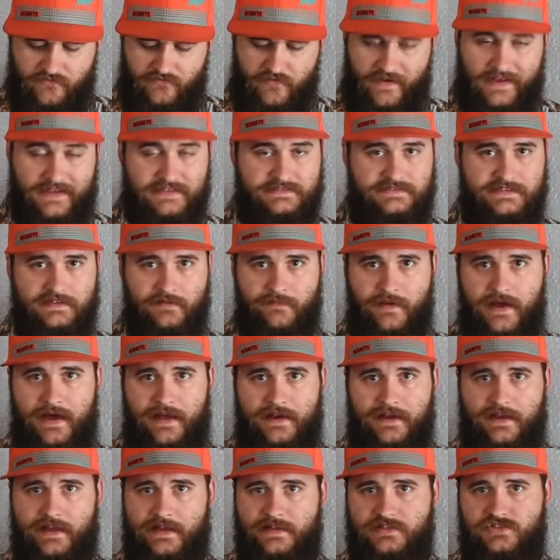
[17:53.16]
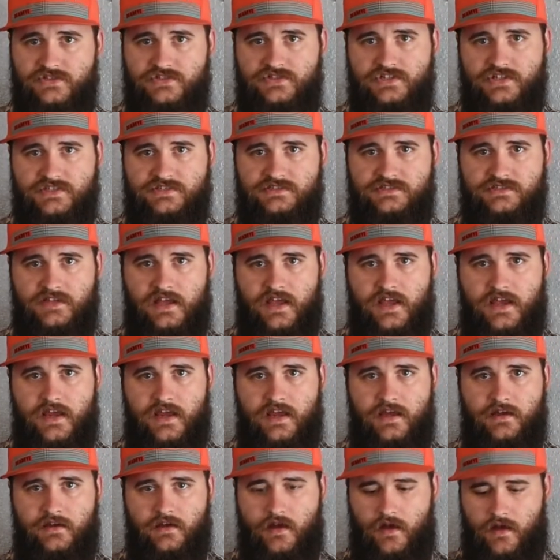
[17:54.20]
fancy about it, it's just
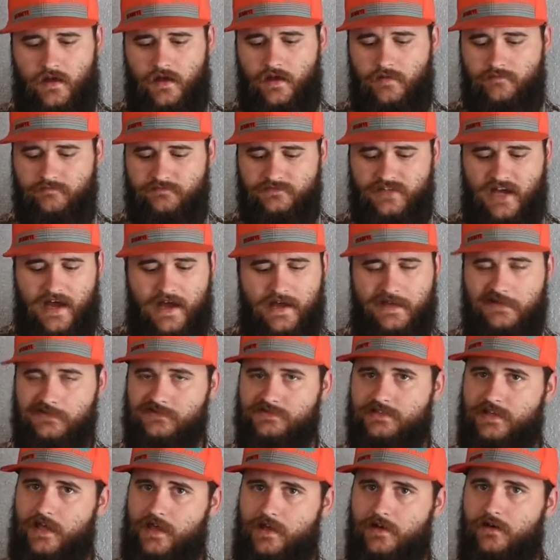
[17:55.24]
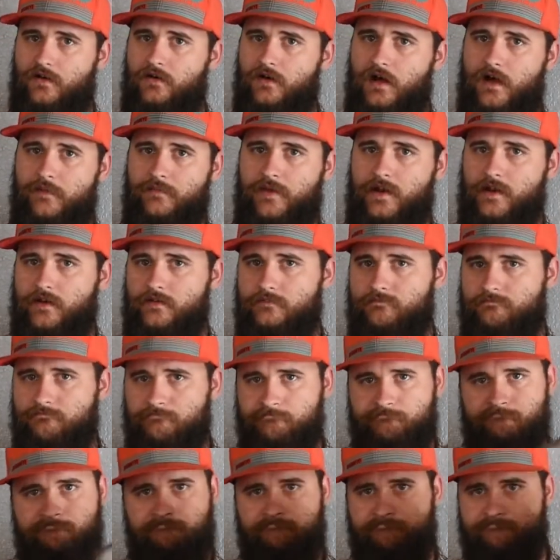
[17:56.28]
a dial scale. I mean,
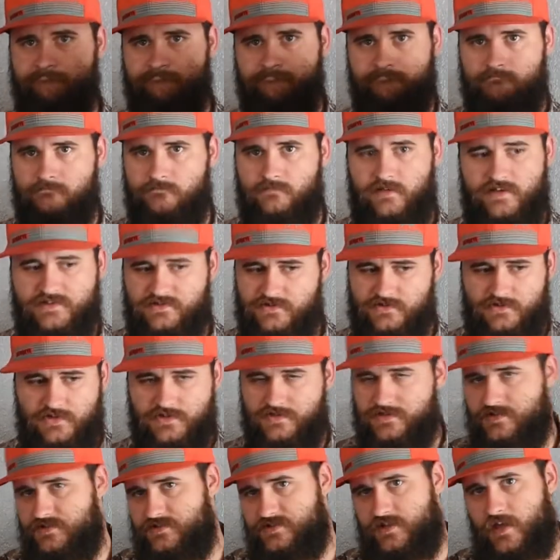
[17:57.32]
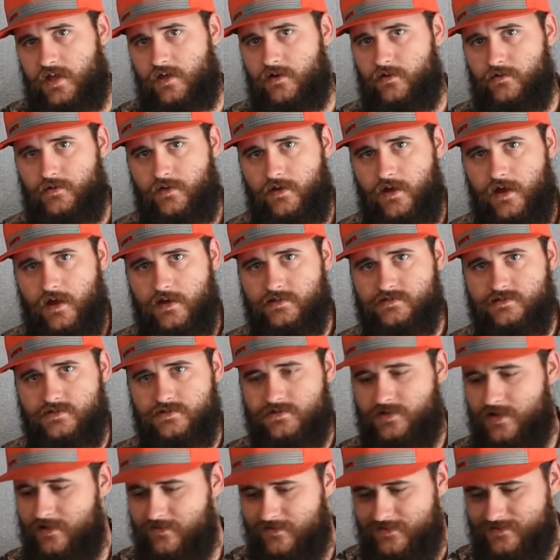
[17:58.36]
it's just a scale, you guys,
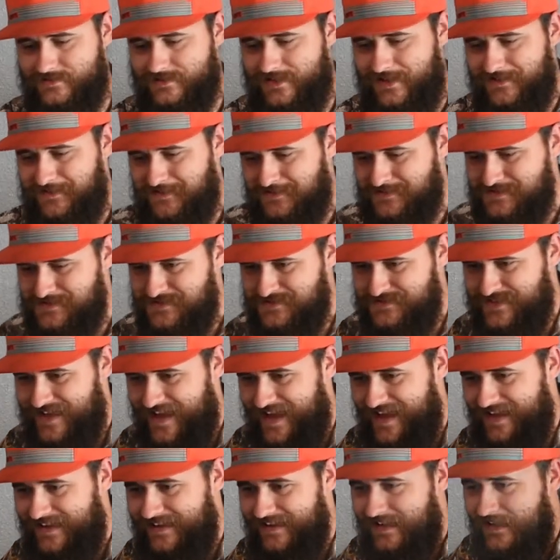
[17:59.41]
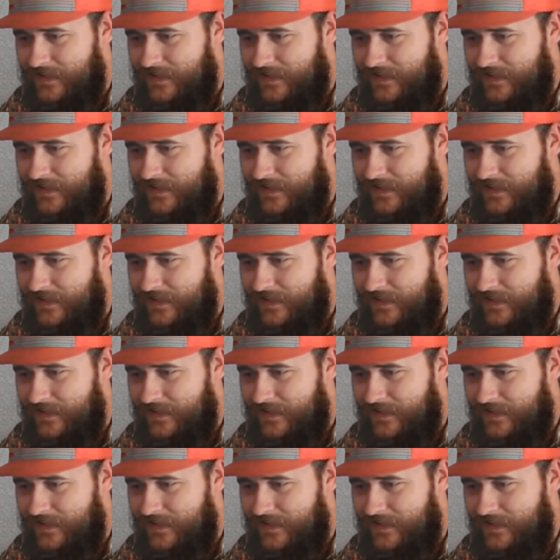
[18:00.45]
there's nothing to that. The